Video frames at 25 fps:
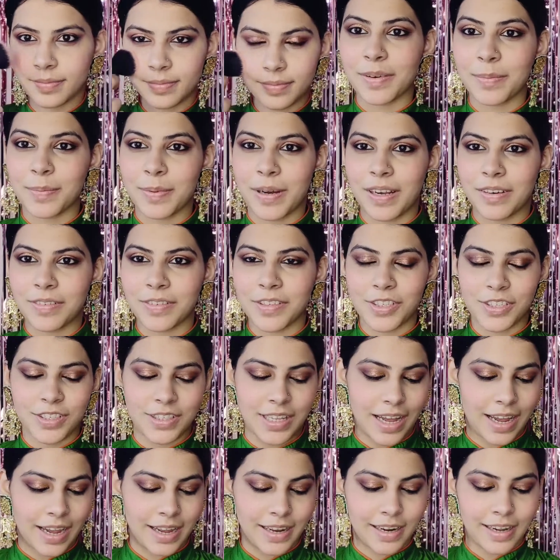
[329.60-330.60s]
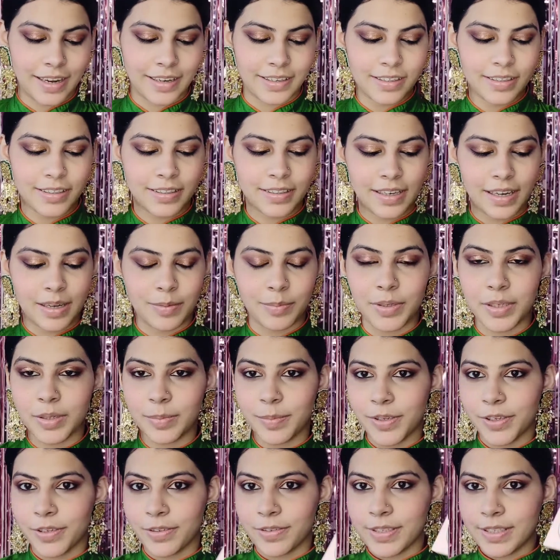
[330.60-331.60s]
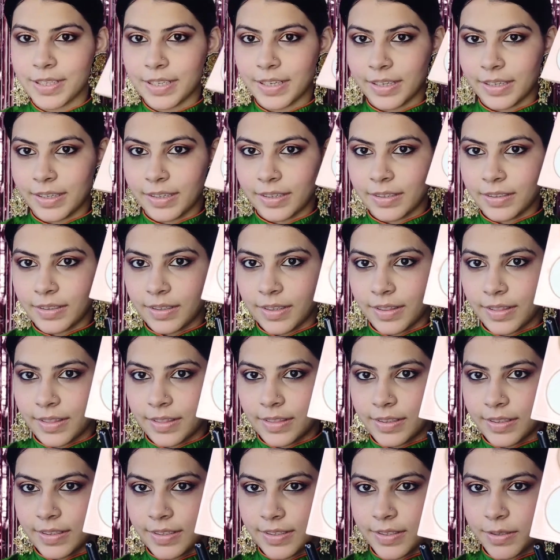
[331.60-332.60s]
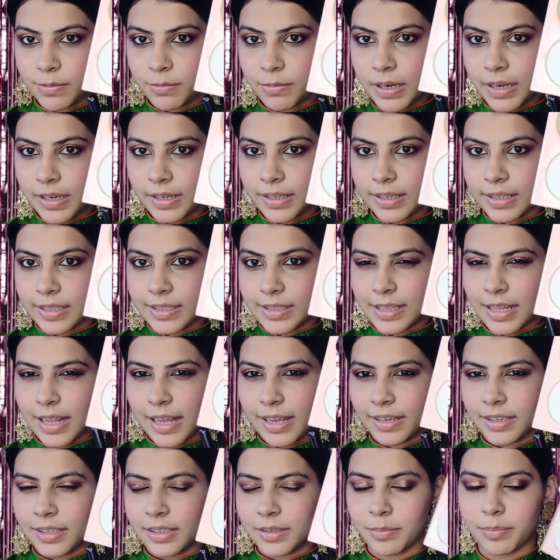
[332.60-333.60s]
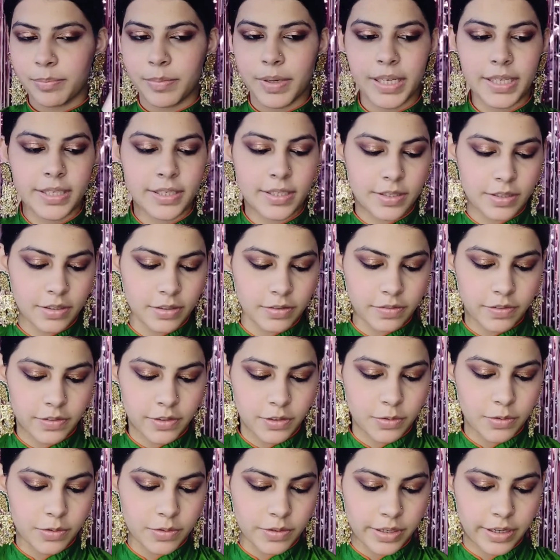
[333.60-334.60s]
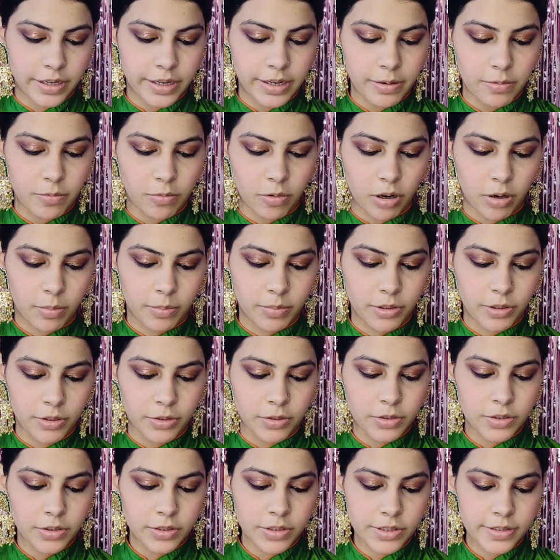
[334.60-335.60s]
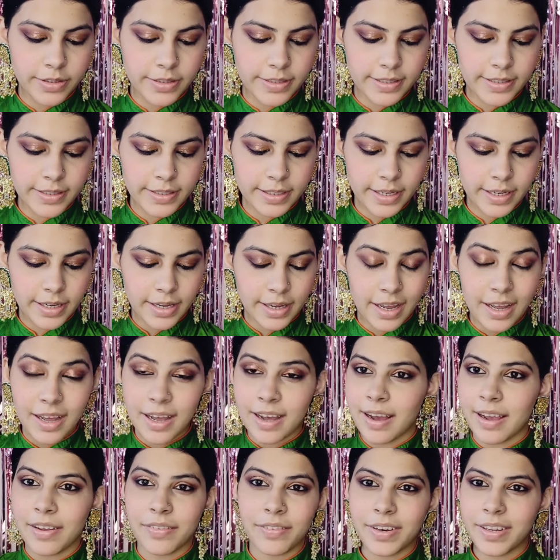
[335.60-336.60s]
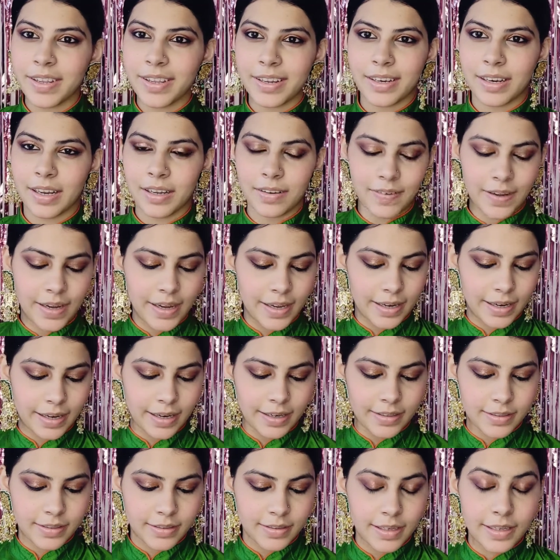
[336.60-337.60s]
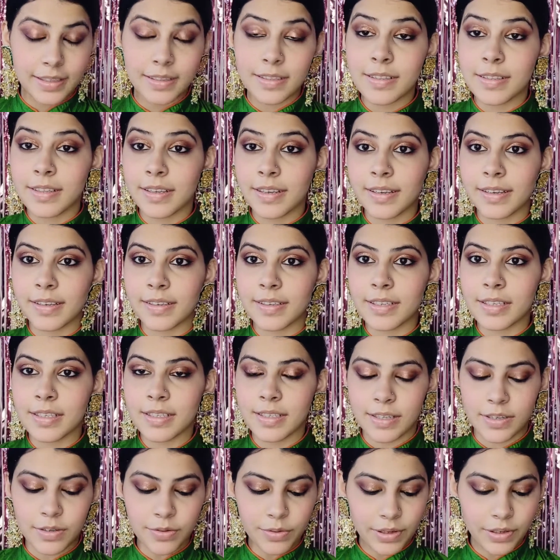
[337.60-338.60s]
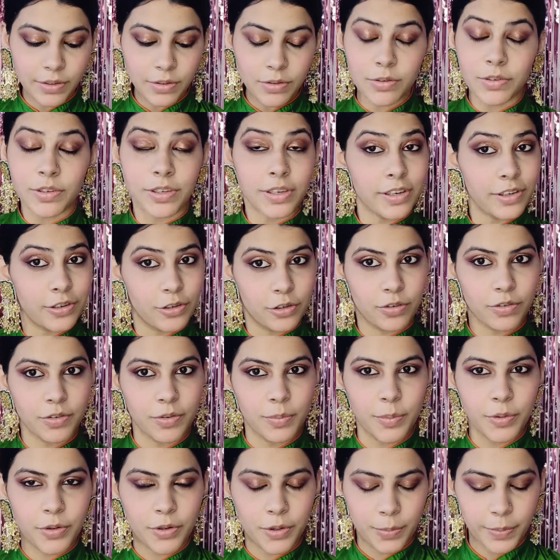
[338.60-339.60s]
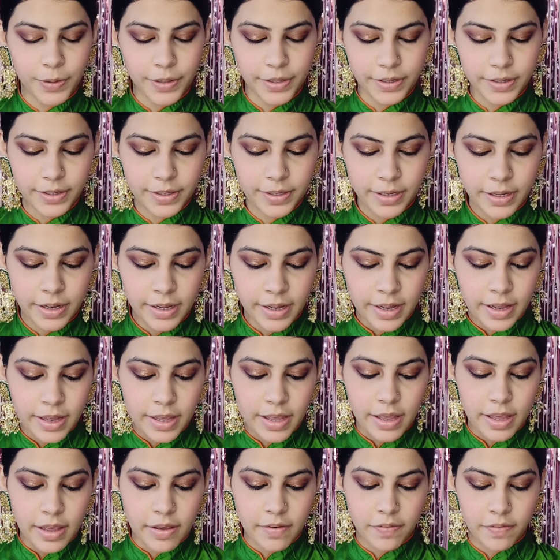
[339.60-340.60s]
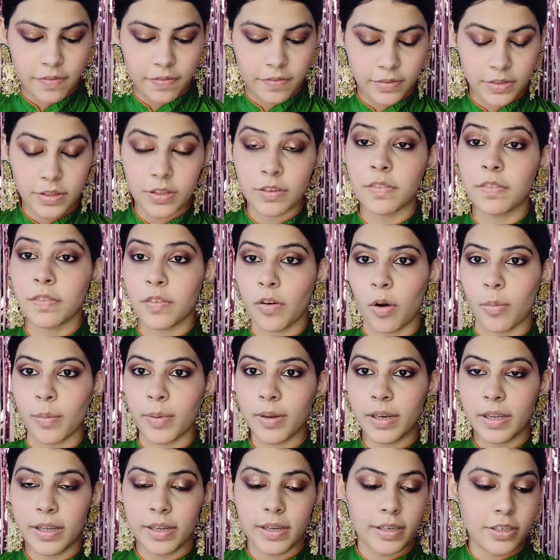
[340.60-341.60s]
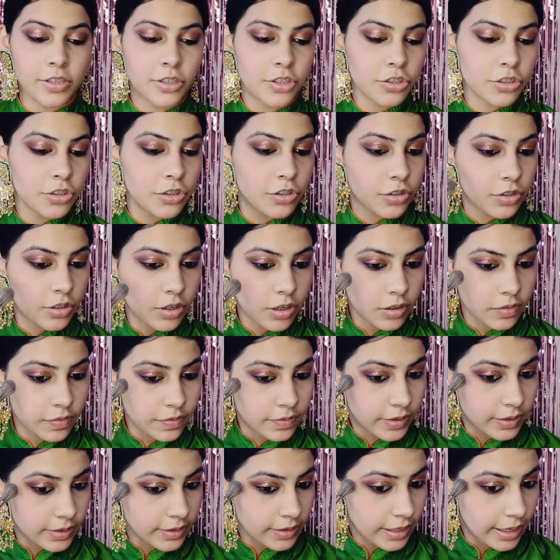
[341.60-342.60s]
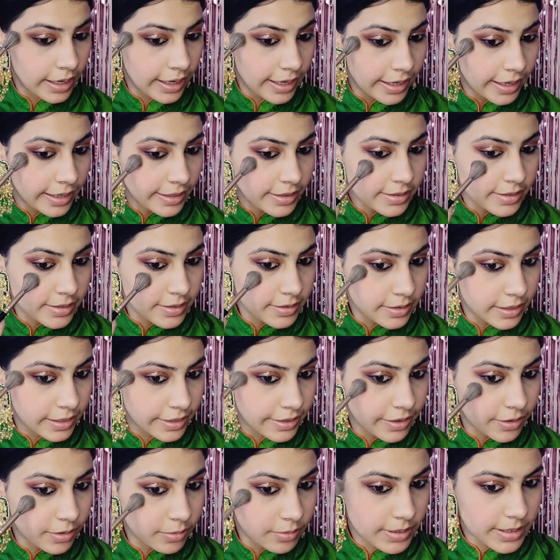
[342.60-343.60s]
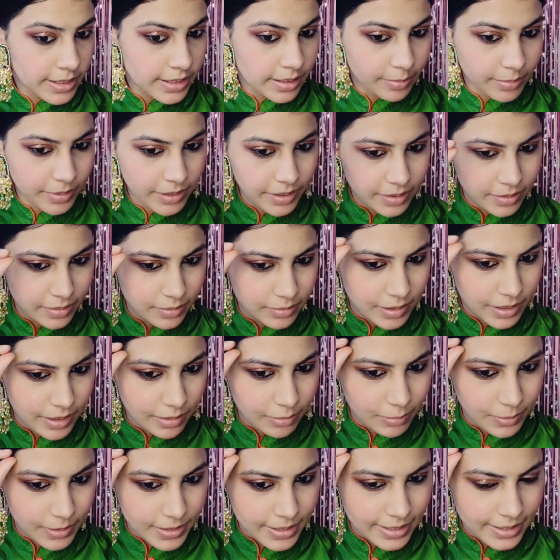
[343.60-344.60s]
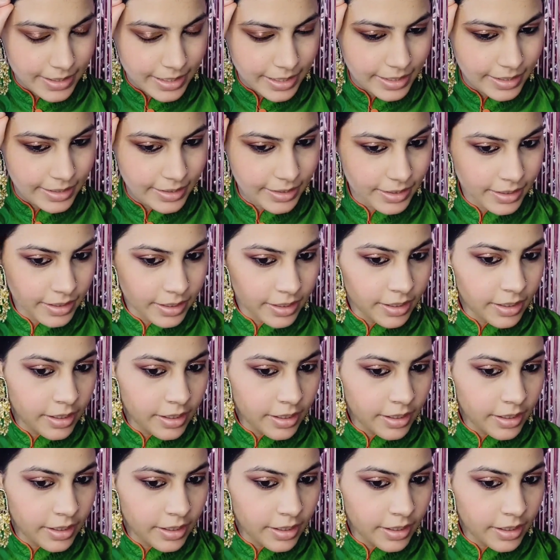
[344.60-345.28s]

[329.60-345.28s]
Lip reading: Favorite part, which is highlighter. I'm going to be using this one. It's like a mix of two really warm tones. I freaking love highlighter. And the thing is, you can go really overboard with it if the formulation of the highlight is good. Like, you don't want something, wow, what's that?